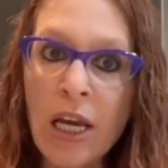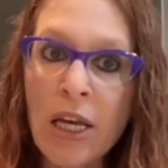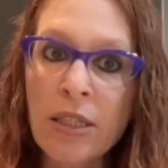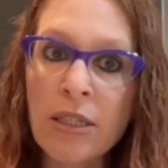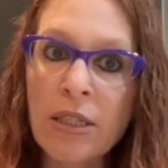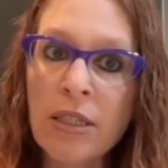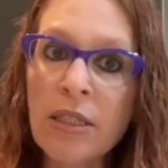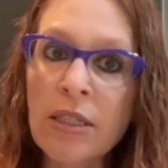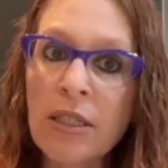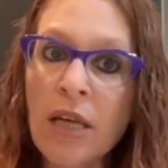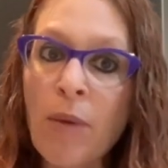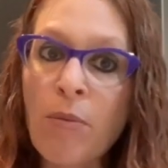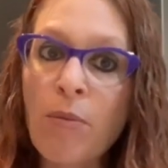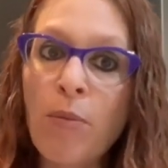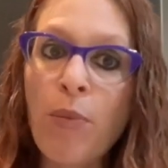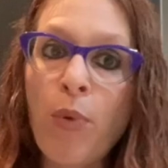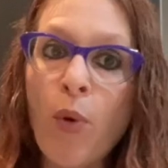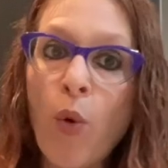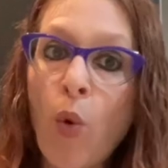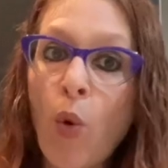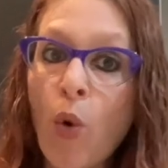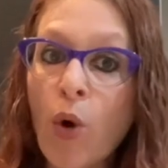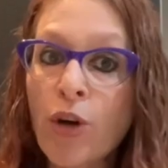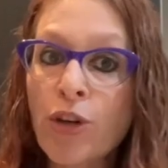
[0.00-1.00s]
some
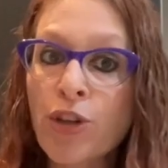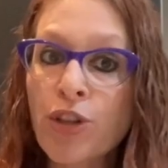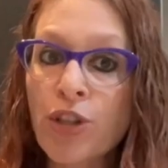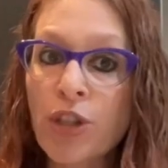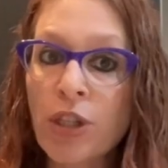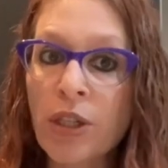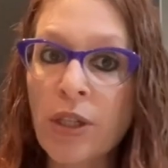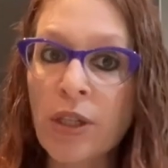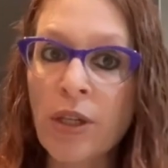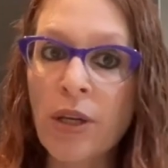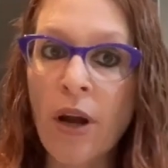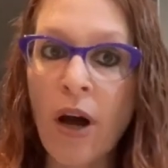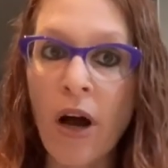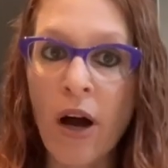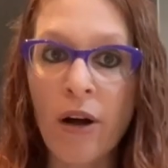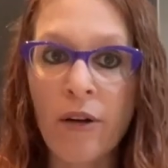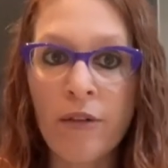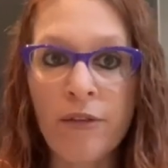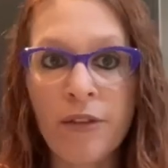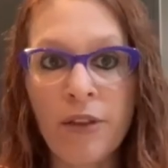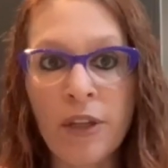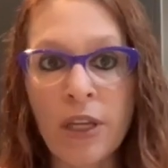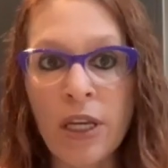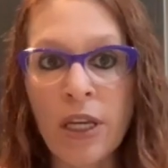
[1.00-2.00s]
portion
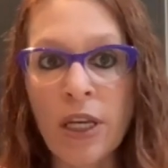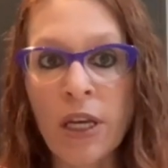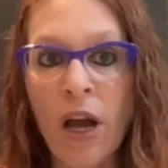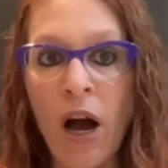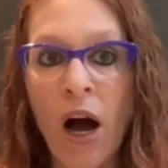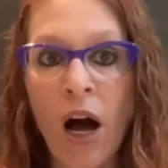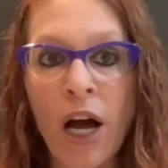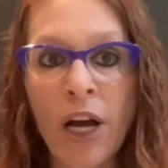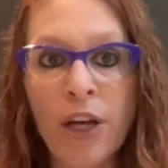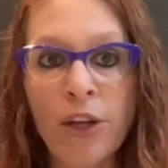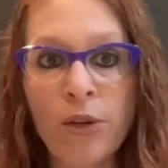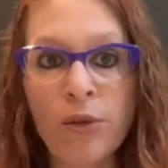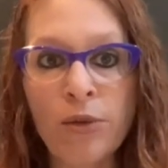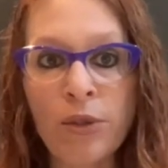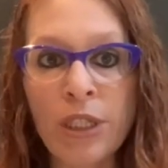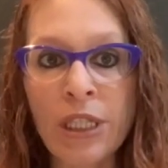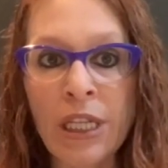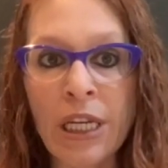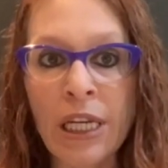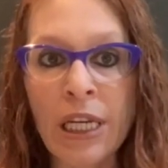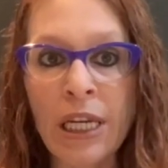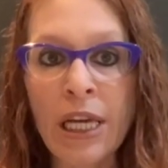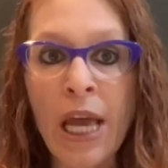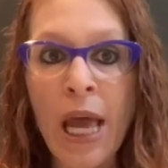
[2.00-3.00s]
of the
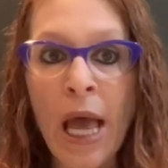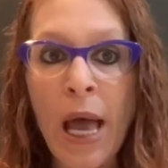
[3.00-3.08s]
IUD,